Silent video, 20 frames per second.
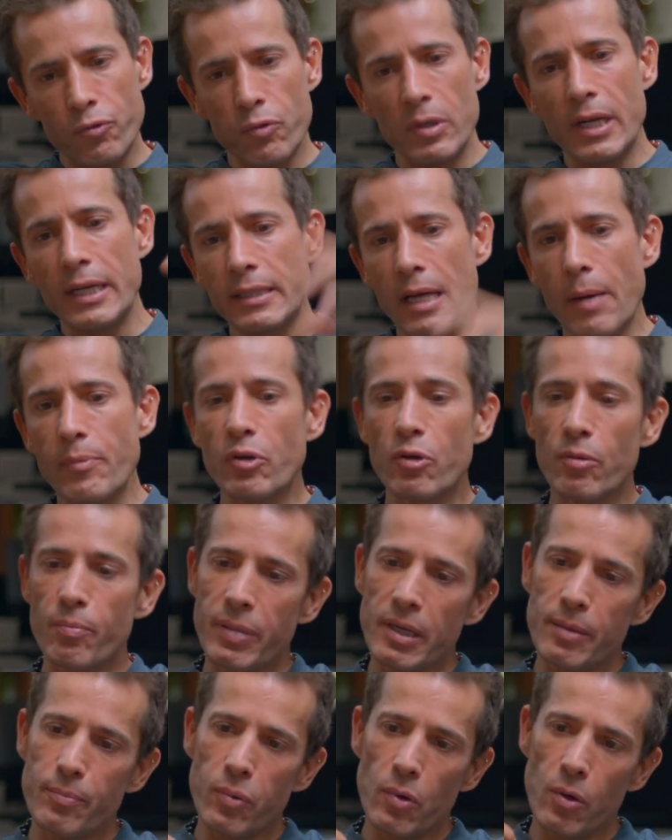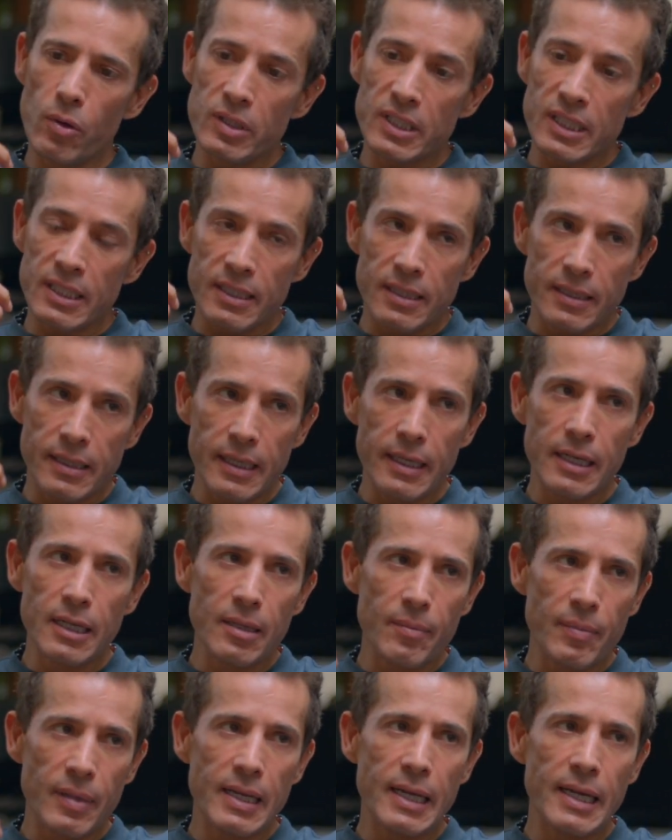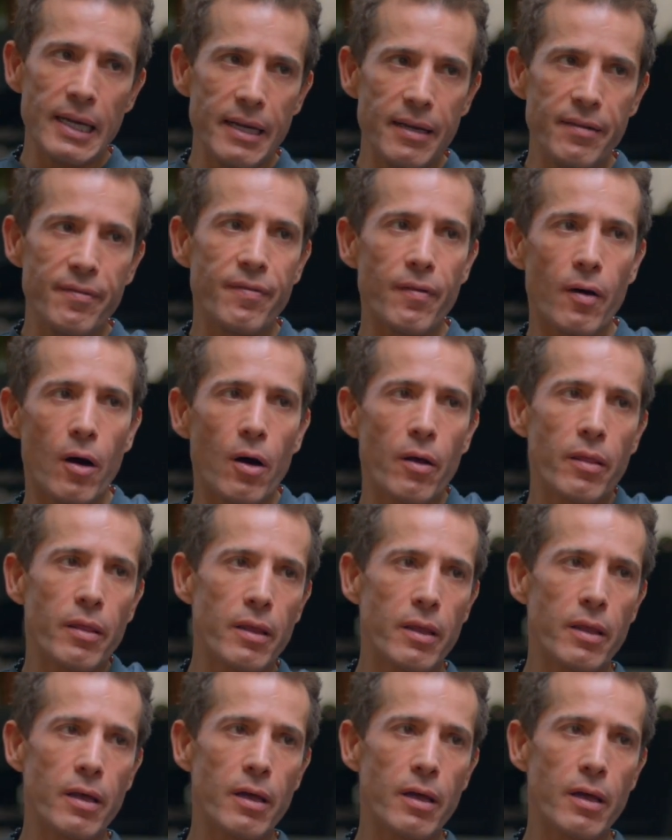truly exceptional people still believe on